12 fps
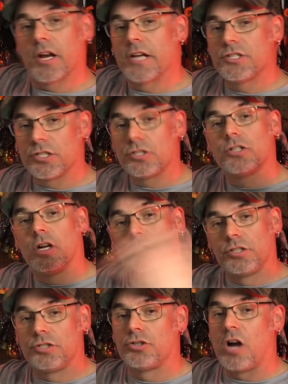as it starts
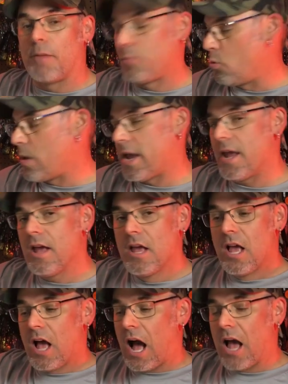to drop away.
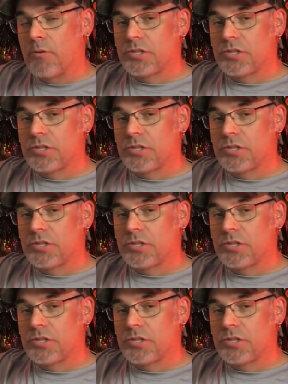I was